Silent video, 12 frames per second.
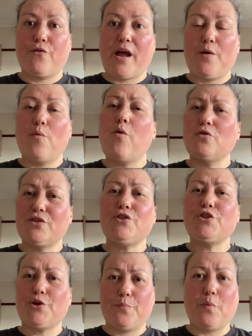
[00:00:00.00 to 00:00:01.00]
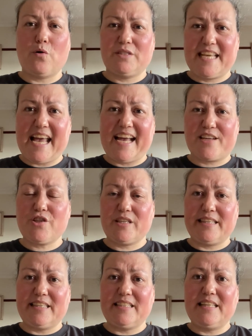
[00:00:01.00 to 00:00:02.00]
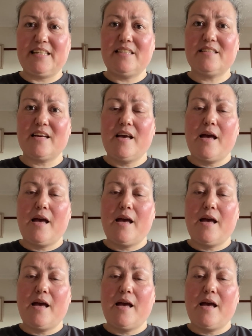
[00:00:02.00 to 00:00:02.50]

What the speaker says: out what does your body actually need.